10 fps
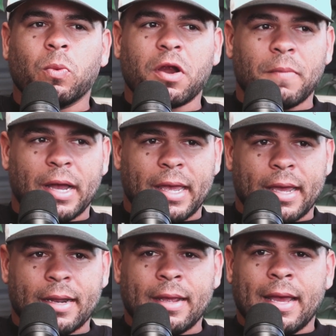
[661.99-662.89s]
am I
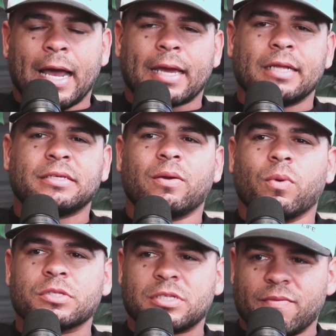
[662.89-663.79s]
at, how can I take
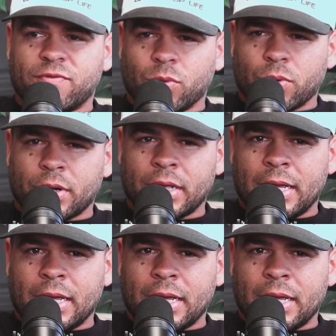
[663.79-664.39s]
one step forward,